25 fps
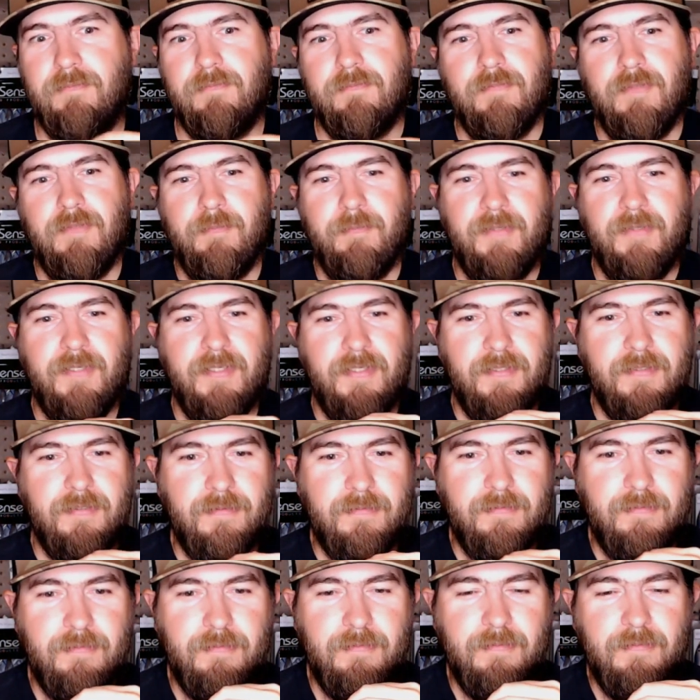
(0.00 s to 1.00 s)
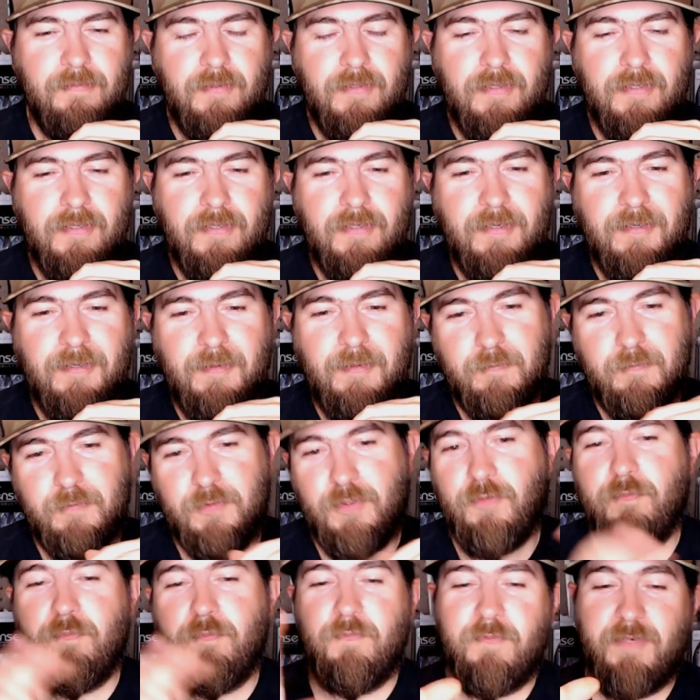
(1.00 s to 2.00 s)
I mean,
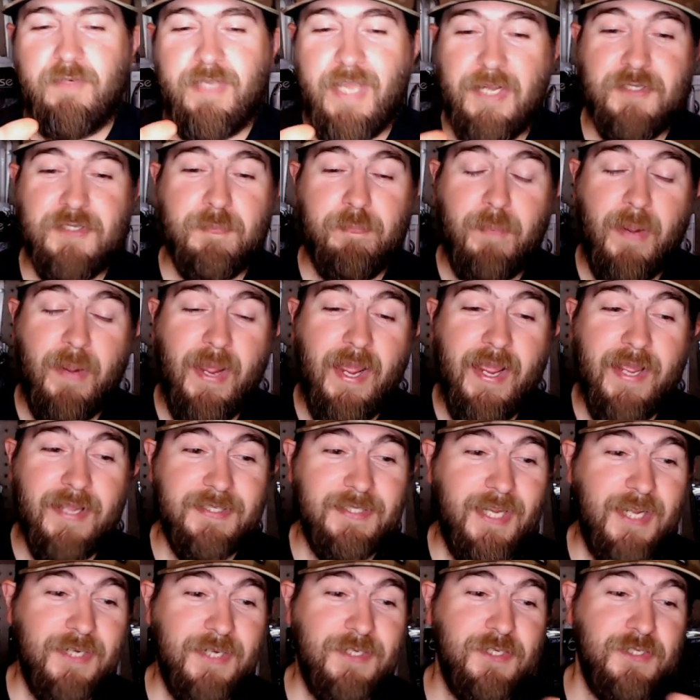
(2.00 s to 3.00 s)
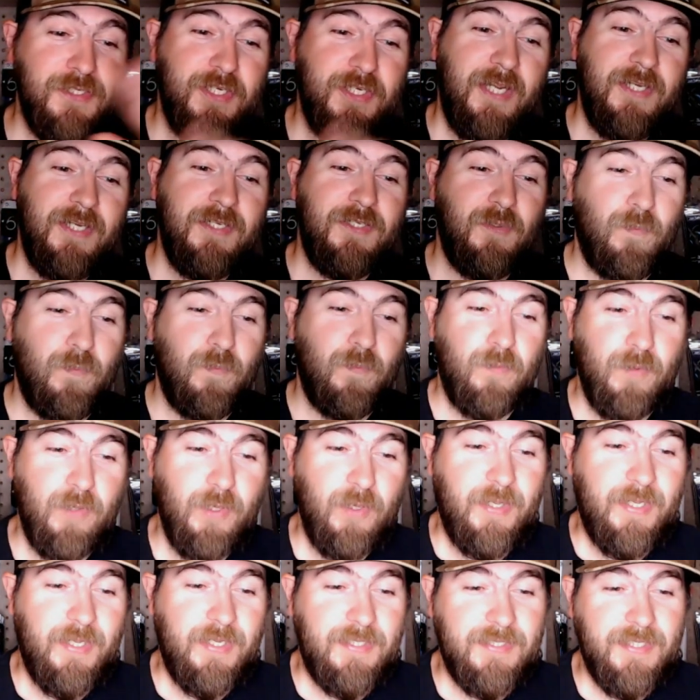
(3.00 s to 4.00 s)
dude, catching bass, catching jinks
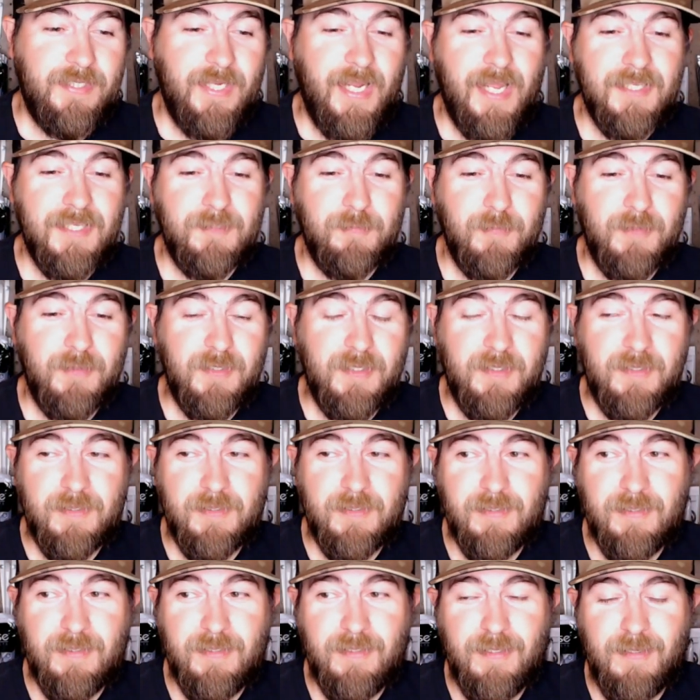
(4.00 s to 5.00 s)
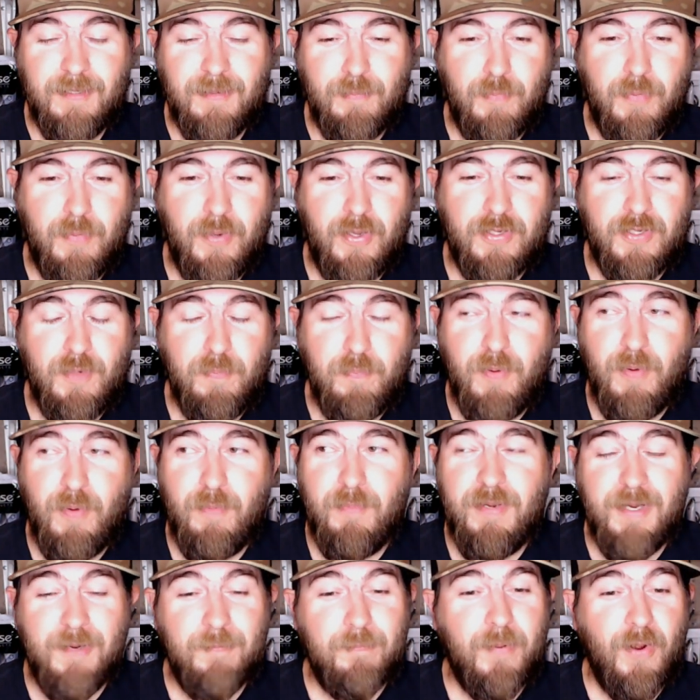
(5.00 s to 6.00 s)
really excites me. But you put
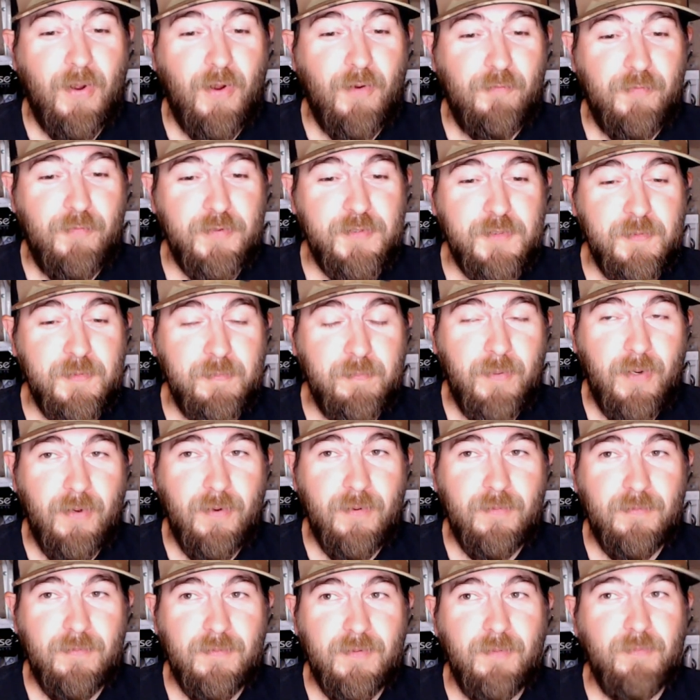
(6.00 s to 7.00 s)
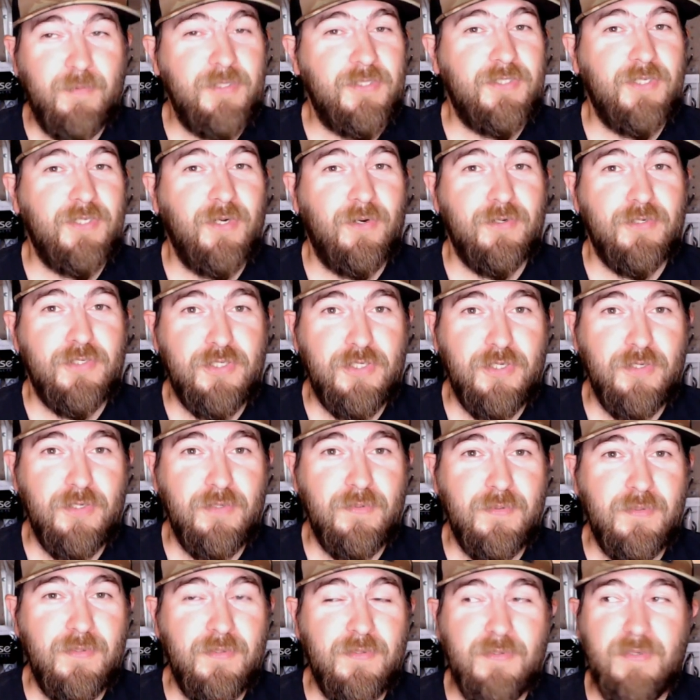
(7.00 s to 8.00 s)
me in a bow fishing boat and we start
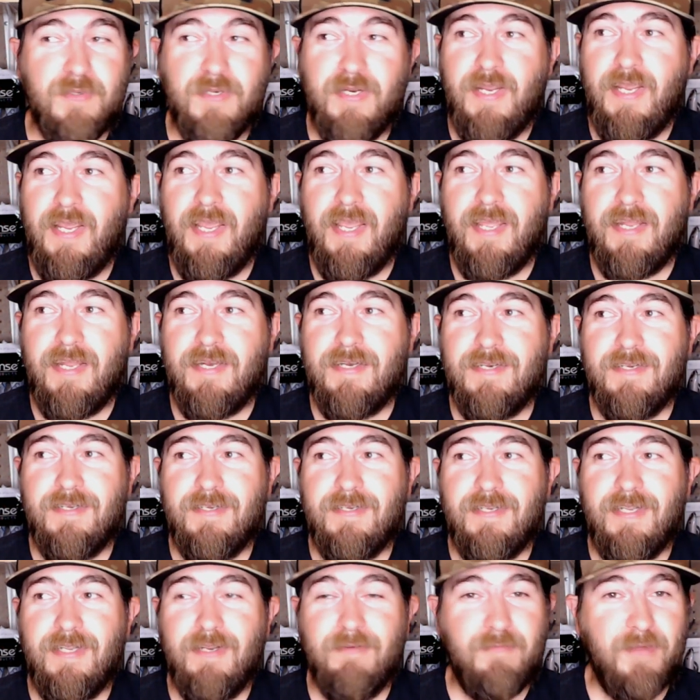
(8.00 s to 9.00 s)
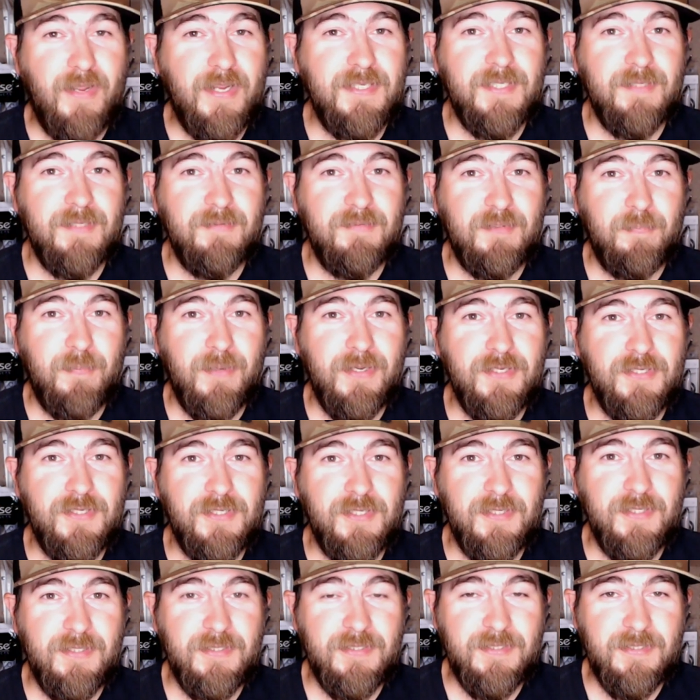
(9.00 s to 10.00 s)
shooting at invasive
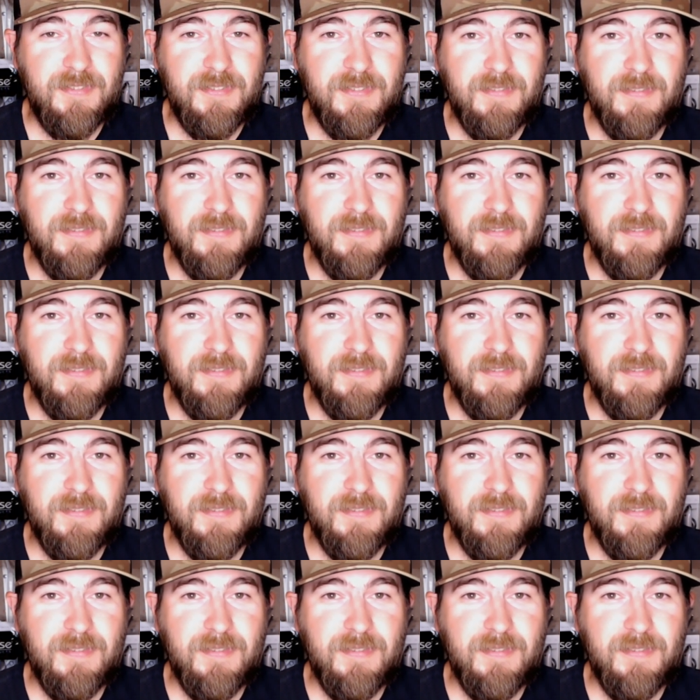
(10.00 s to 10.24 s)
species,